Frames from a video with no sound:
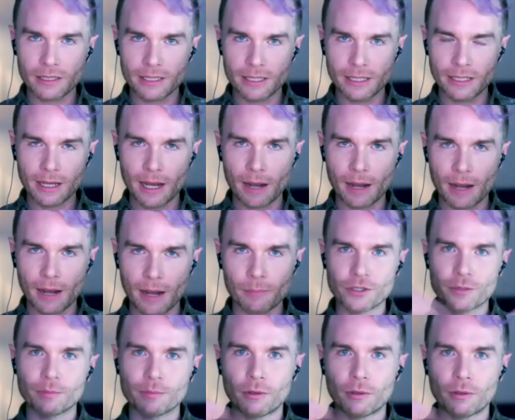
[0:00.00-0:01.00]
decouples
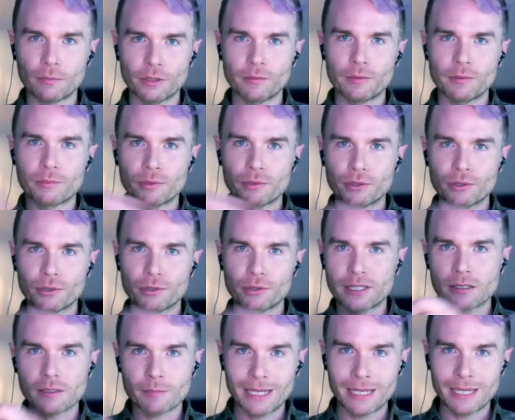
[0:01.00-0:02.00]
a problem and puts it
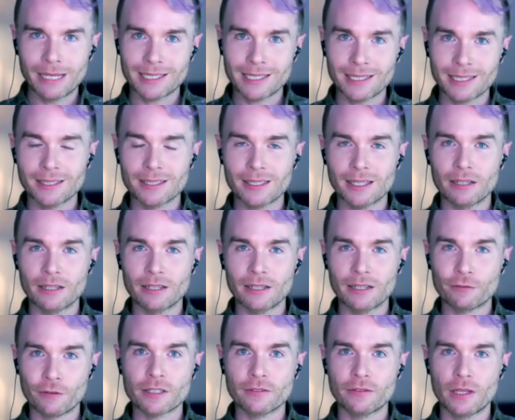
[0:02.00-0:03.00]
into pieces in
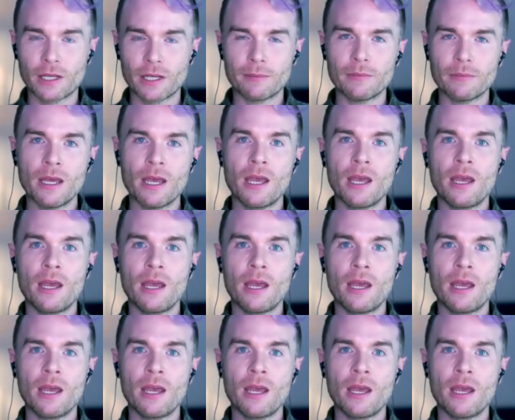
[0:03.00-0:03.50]
front of them,